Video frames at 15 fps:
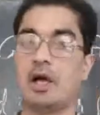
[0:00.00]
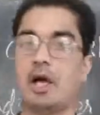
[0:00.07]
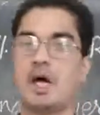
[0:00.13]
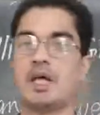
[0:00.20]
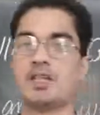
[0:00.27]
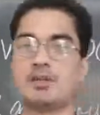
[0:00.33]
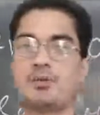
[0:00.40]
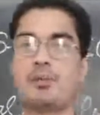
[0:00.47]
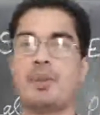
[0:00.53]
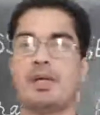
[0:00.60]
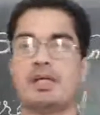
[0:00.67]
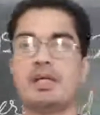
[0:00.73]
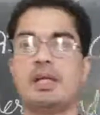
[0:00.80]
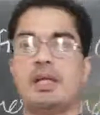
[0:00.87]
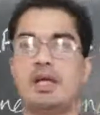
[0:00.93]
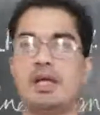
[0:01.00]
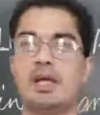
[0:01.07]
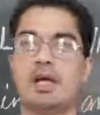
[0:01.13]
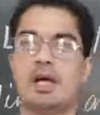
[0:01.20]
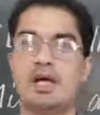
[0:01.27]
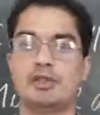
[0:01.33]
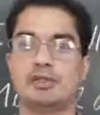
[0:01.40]
as
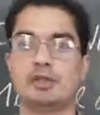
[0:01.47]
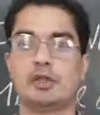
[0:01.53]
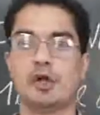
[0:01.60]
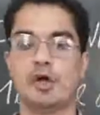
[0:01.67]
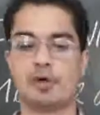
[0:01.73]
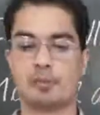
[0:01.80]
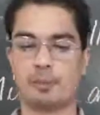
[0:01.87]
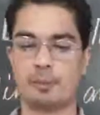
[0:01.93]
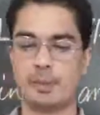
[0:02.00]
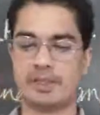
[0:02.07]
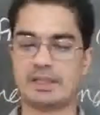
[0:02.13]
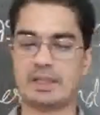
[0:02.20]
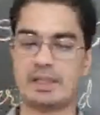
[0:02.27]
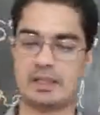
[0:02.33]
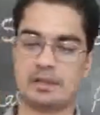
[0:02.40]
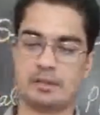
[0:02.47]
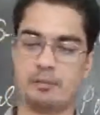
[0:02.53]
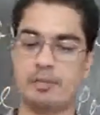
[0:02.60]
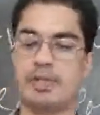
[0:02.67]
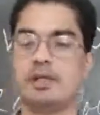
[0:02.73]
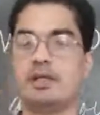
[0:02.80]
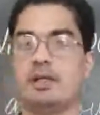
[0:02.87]
metallic and
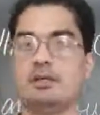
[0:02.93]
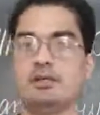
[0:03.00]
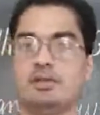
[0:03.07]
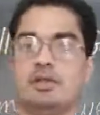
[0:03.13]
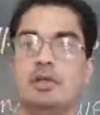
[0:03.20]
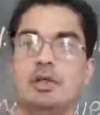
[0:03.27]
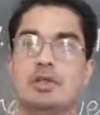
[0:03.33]
non-metallic minerals.